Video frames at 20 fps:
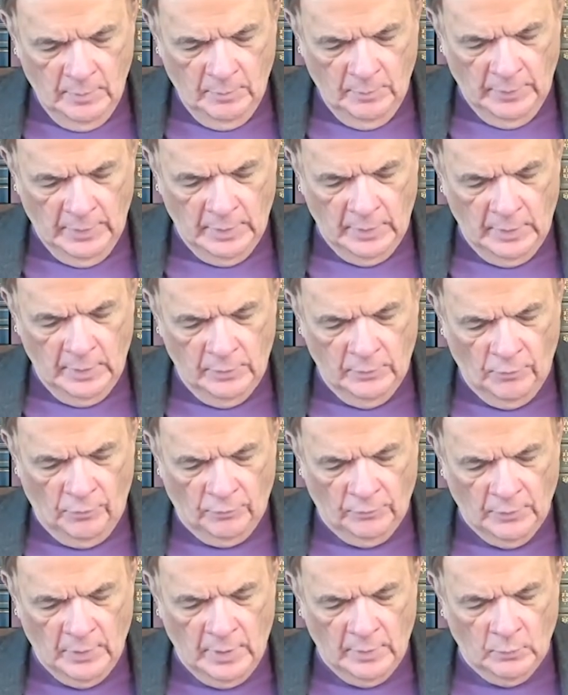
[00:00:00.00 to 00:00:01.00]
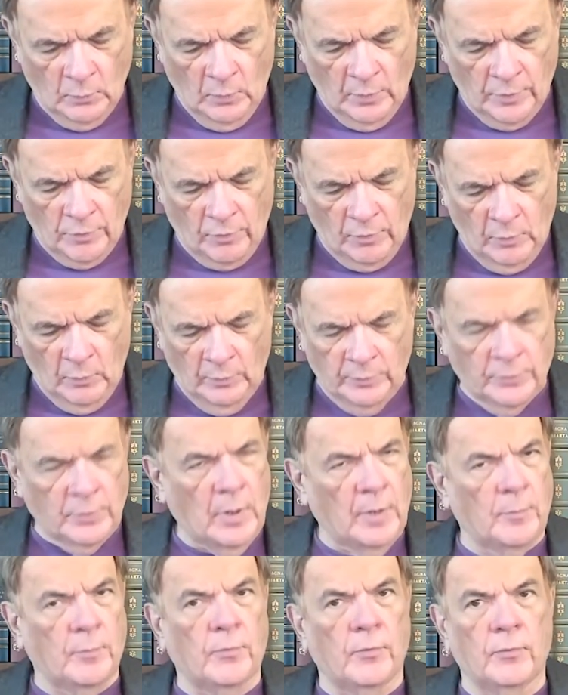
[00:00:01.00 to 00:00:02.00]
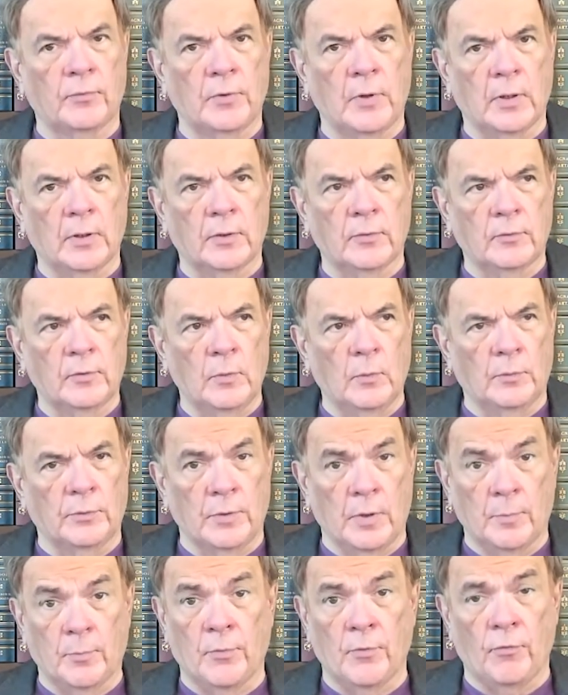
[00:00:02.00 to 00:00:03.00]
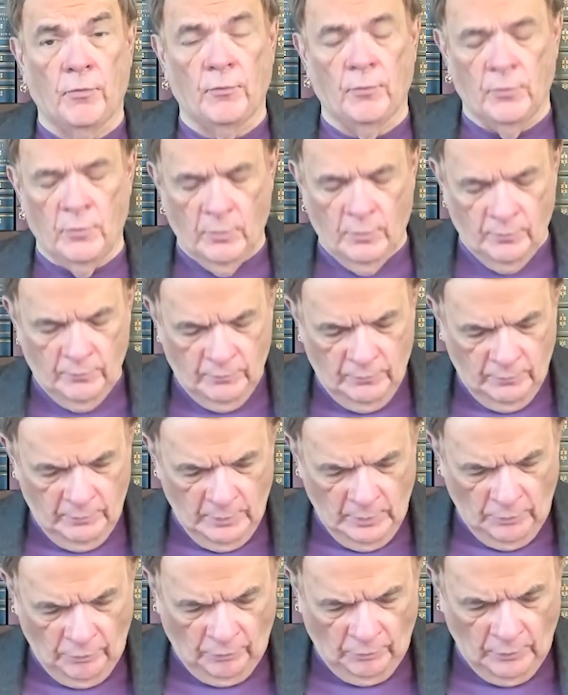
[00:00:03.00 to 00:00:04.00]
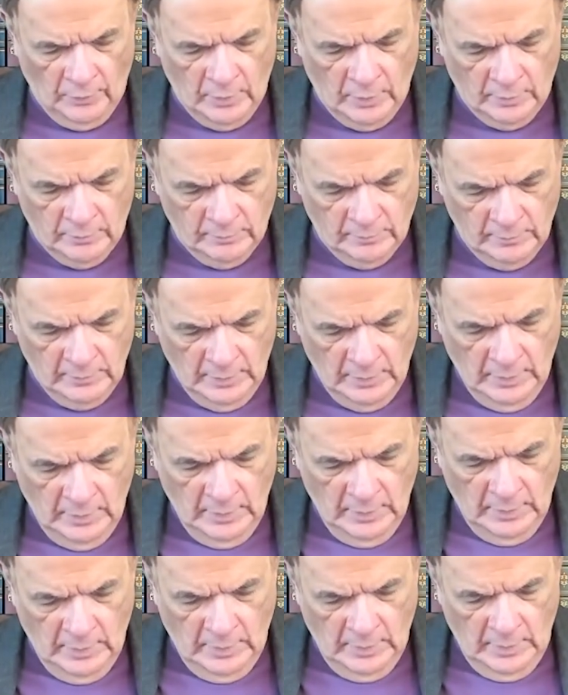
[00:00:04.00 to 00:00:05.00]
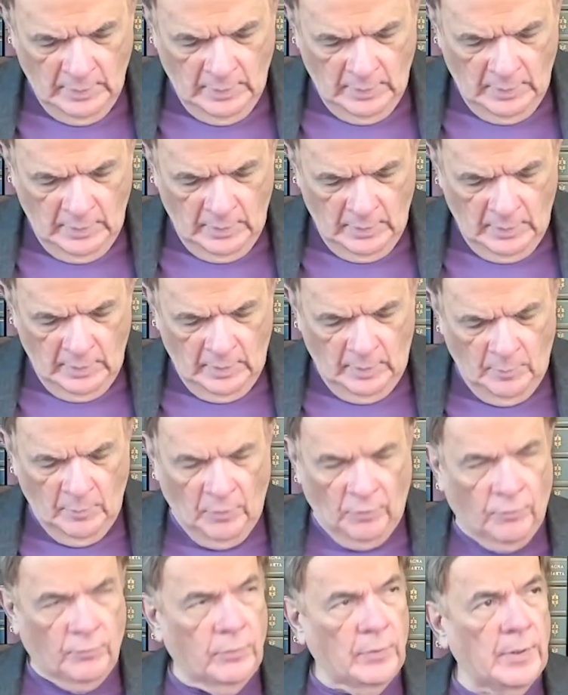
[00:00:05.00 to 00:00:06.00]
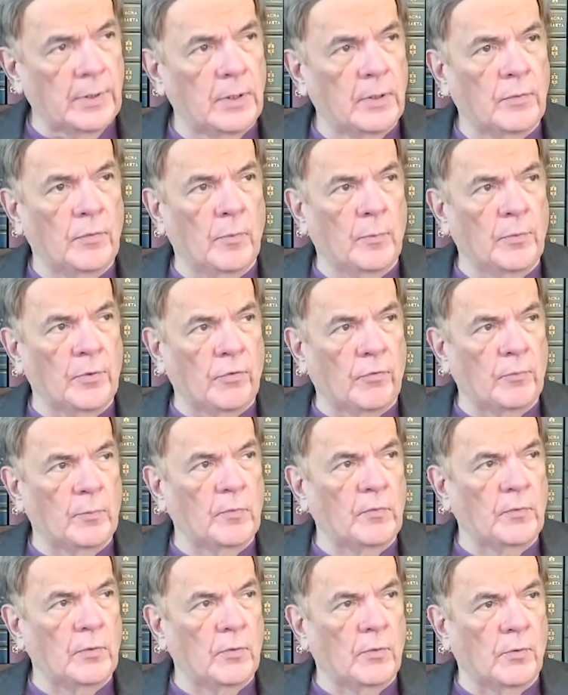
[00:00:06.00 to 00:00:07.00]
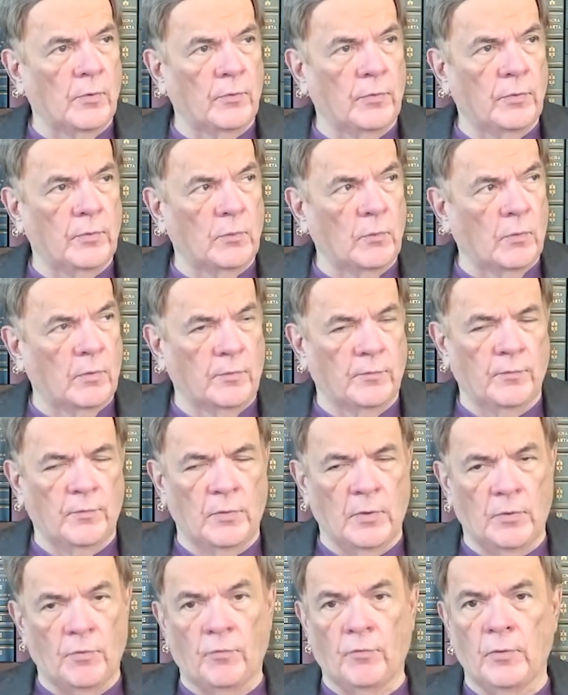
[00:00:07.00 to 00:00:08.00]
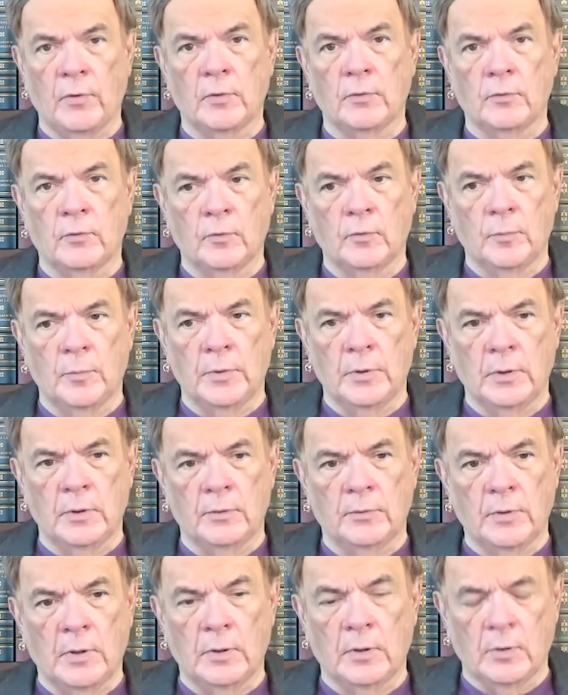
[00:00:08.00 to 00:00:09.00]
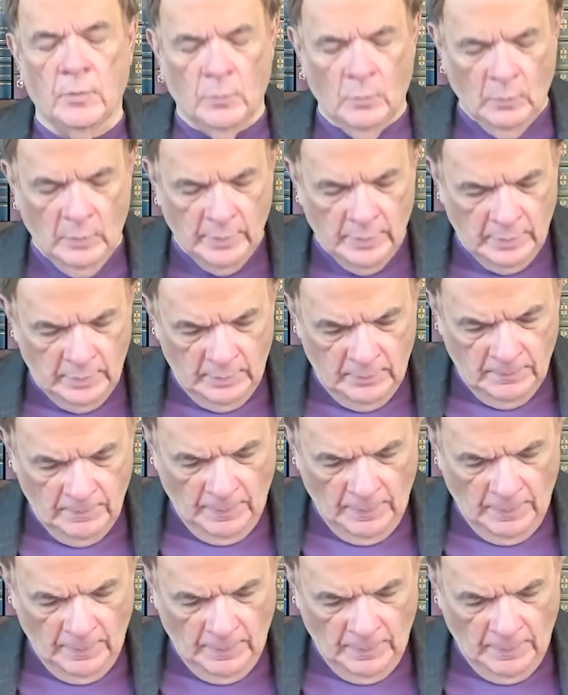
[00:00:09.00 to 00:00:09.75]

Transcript: But he does not watch, he will not protect, he will not preserve his sin. He must lay in the bosom of the earth in order for that sin to be taken away.